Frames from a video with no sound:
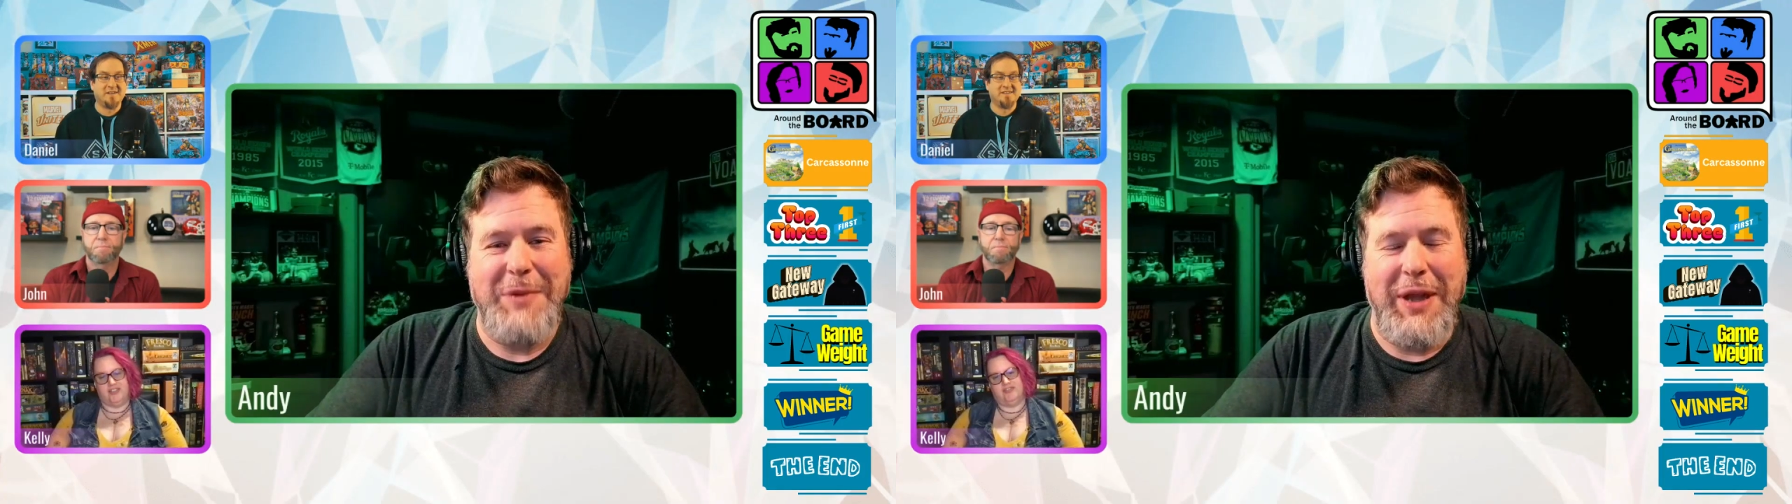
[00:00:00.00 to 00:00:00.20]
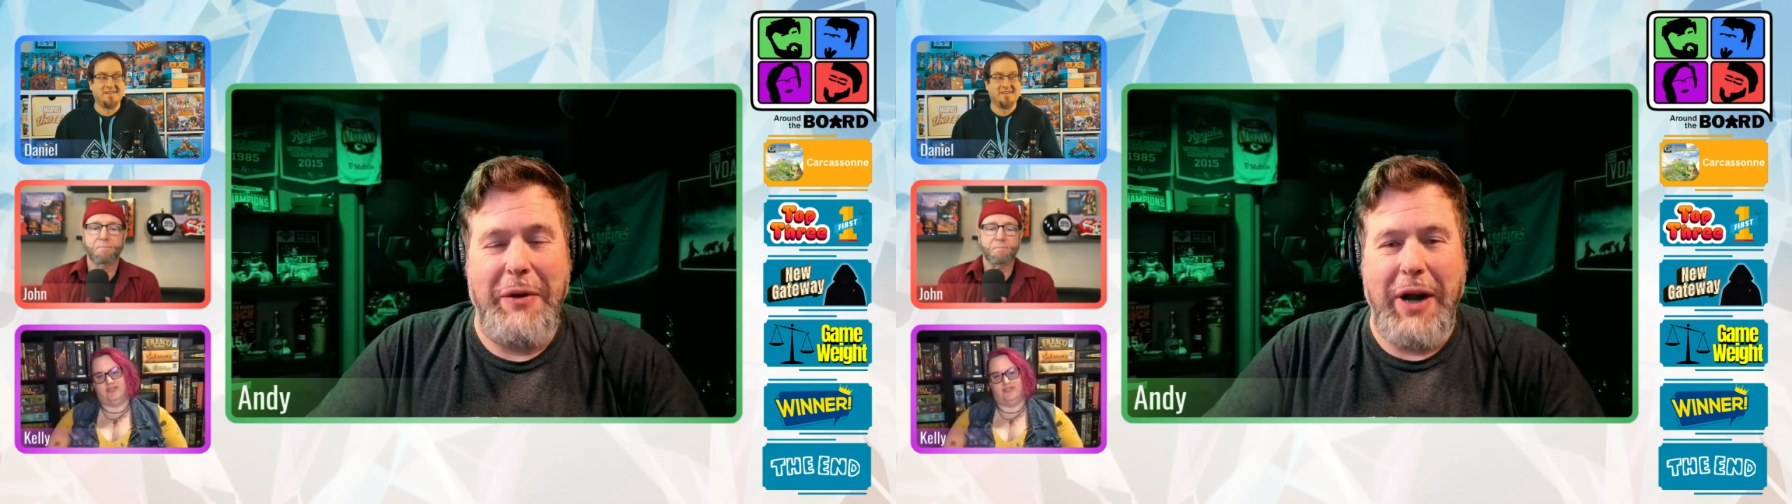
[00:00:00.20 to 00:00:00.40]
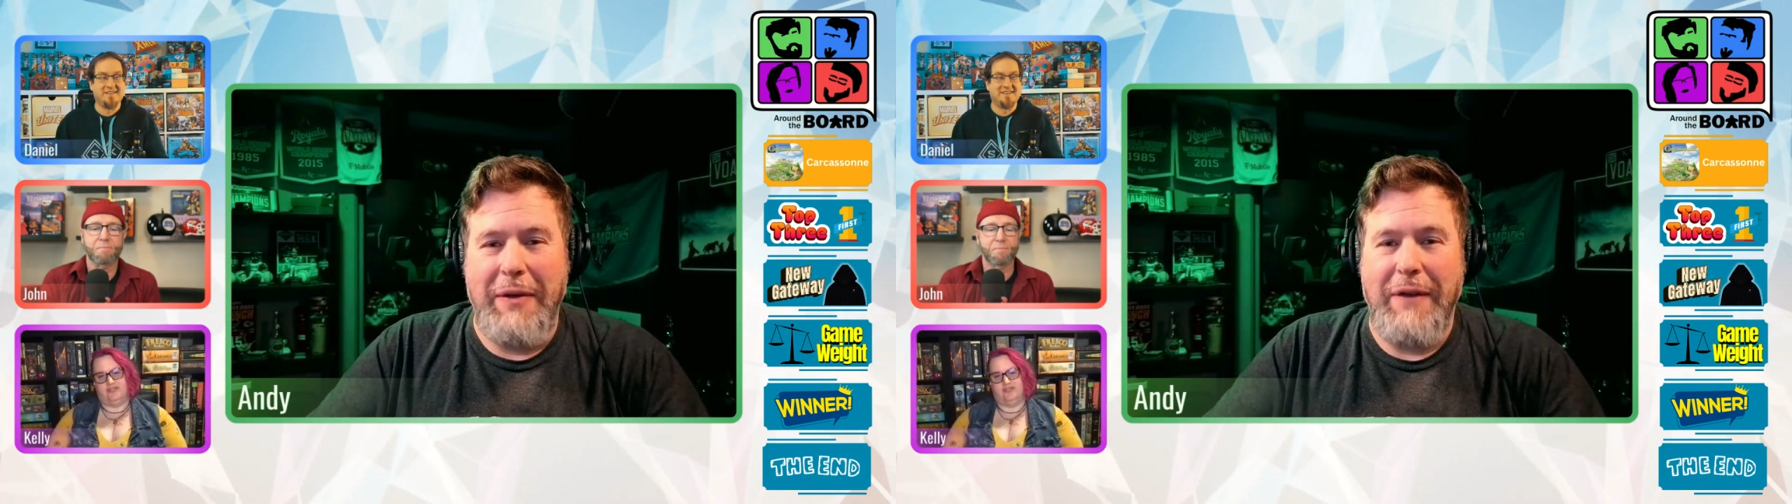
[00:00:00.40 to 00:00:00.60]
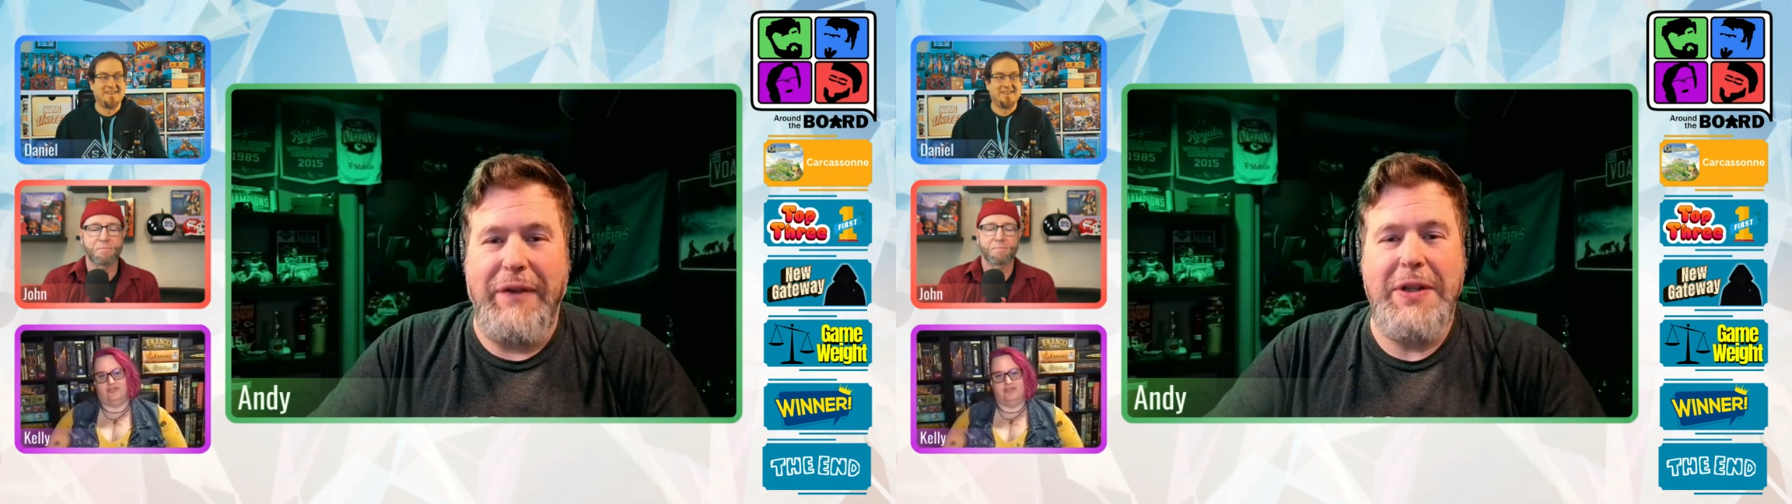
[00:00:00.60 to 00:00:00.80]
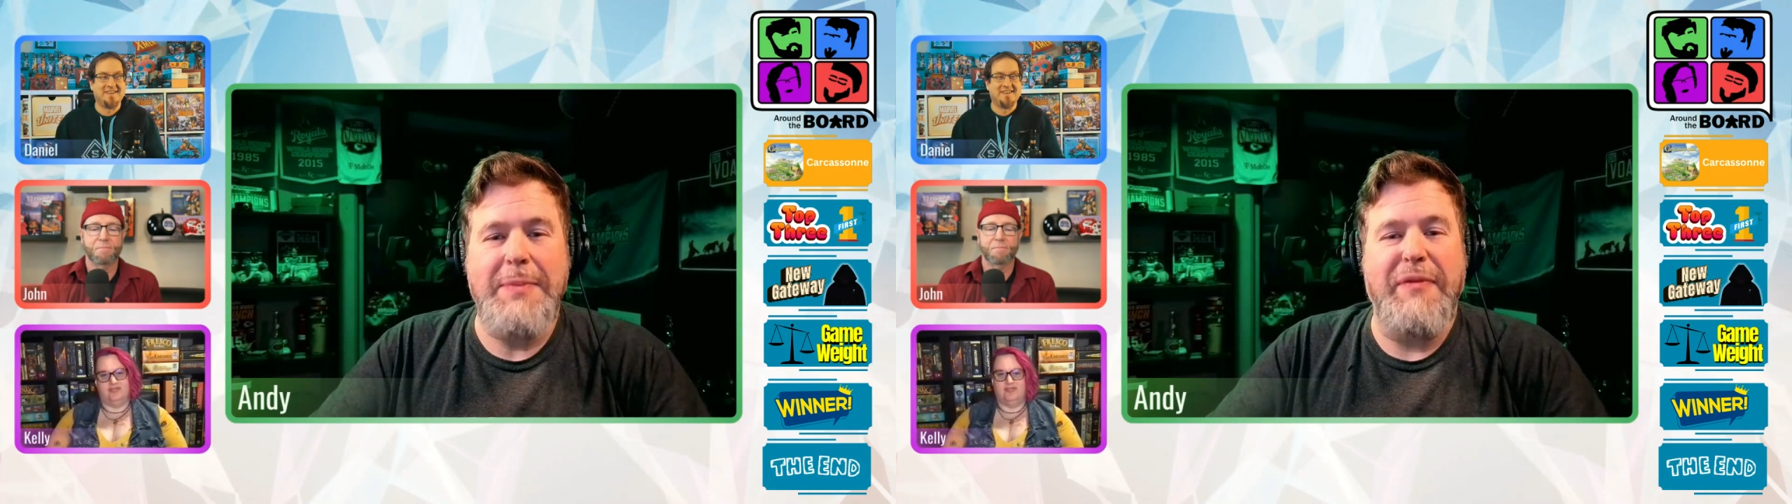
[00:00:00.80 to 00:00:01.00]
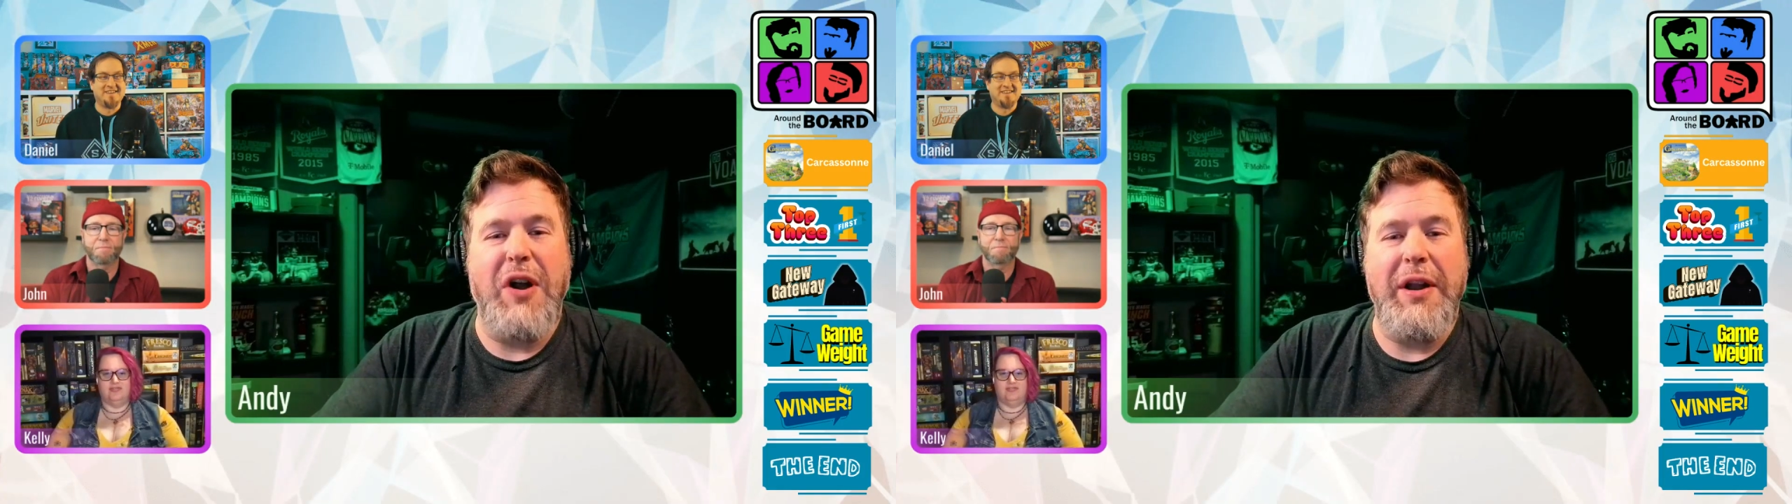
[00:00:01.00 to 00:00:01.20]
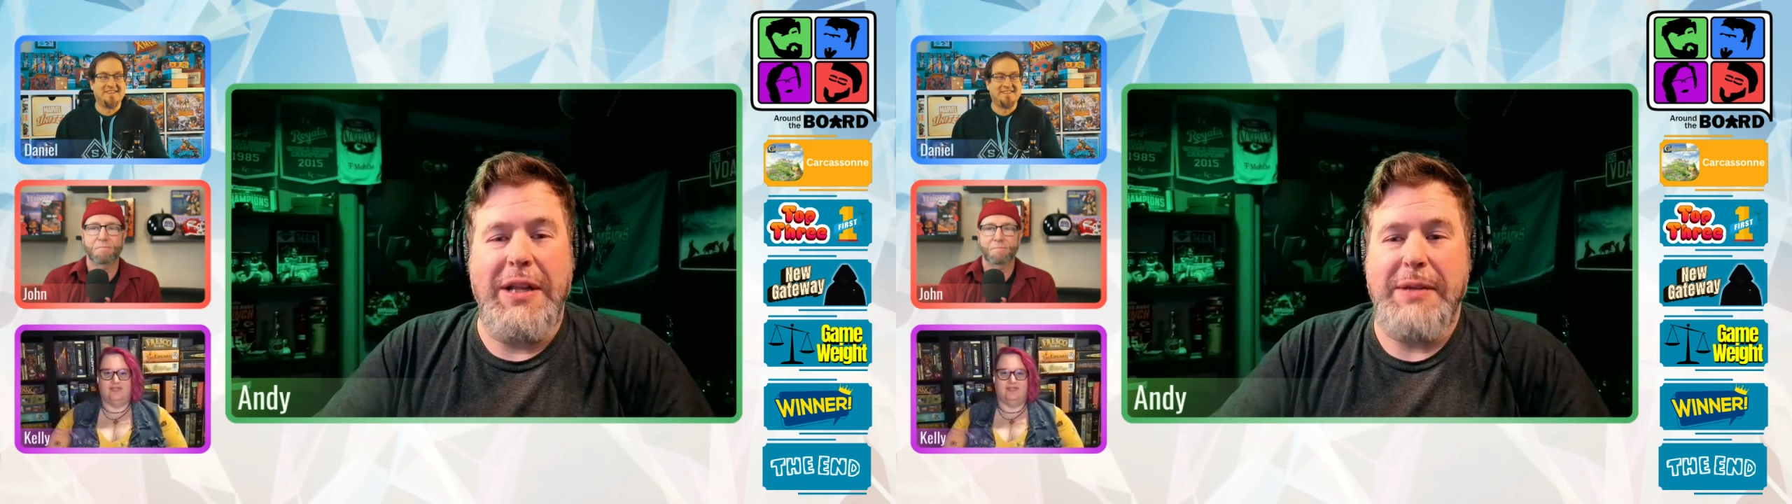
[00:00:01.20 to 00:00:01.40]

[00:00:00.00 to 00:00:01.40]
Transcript: I'm going to offend some of our audience.